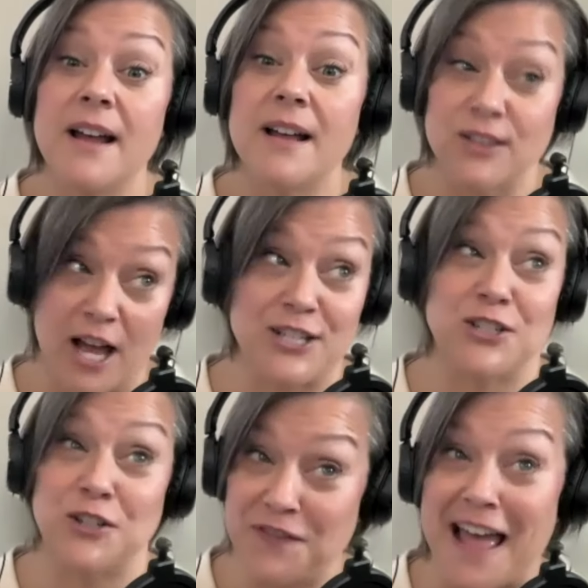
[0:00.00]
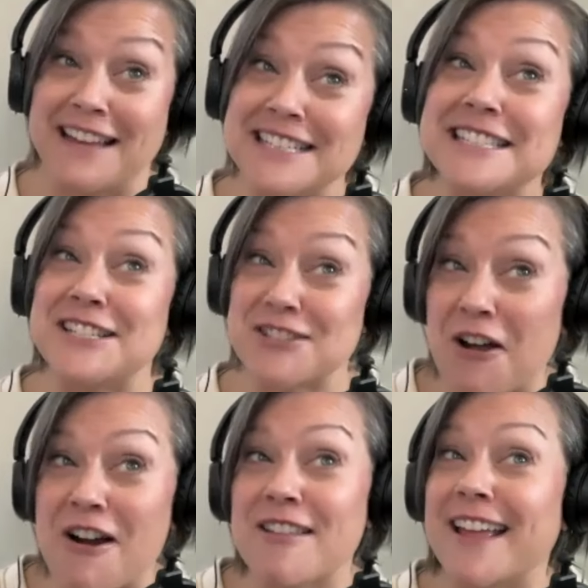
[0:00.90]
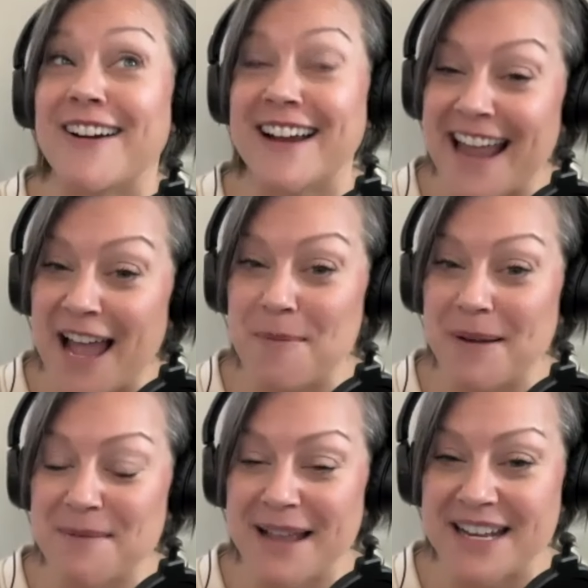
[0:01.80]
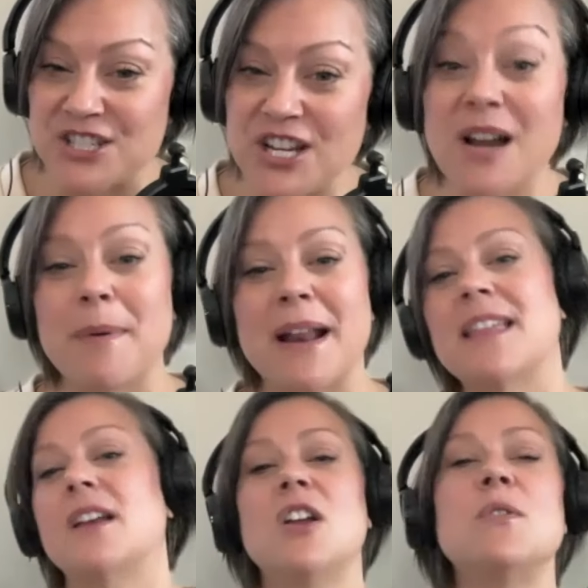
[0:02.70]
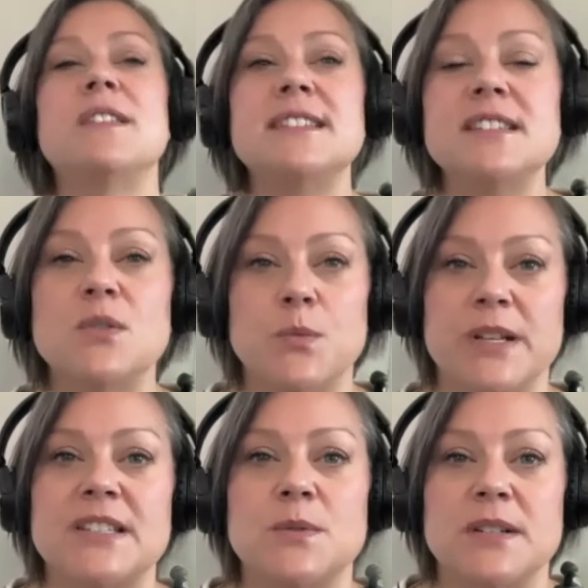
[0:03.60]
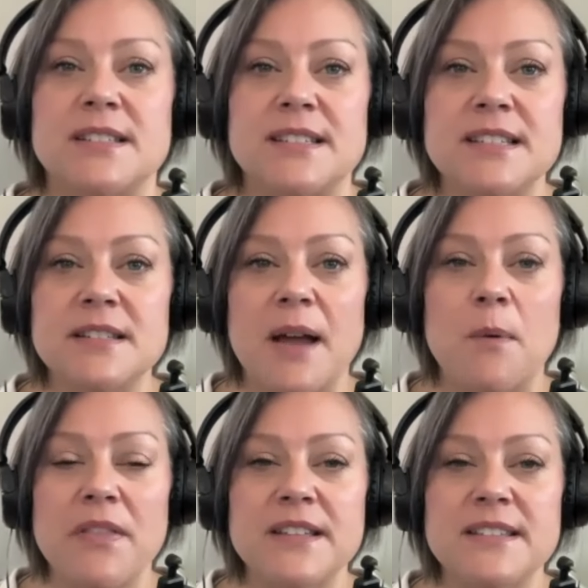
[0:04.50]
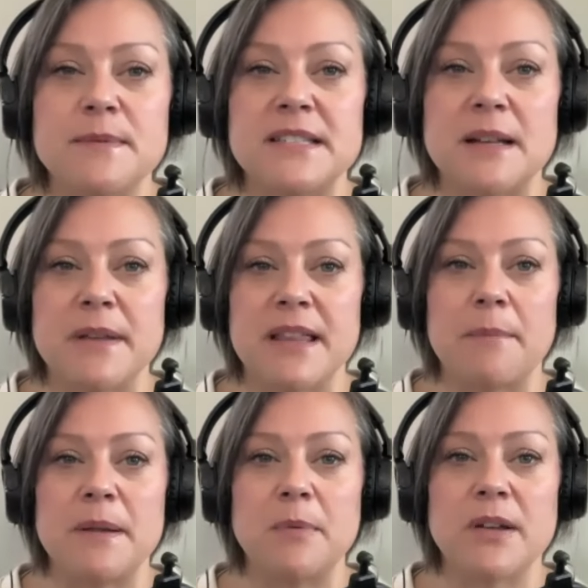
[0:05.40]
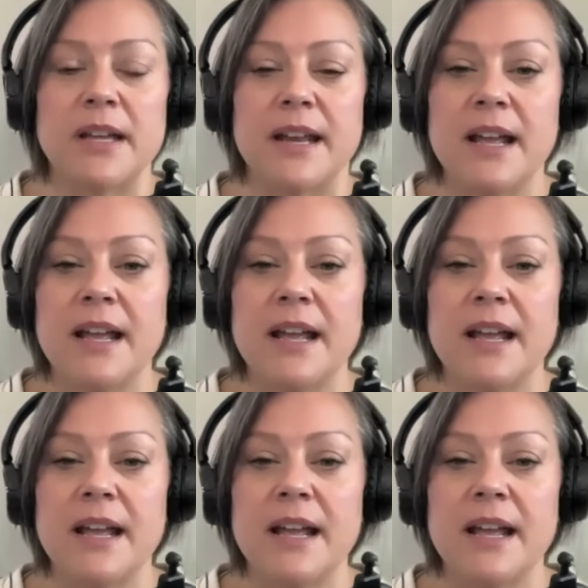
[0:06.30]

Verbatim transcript: logical fallacies are there and how many am I going to share? But I thought, no, this is a resource. This is, I want this to be something that people can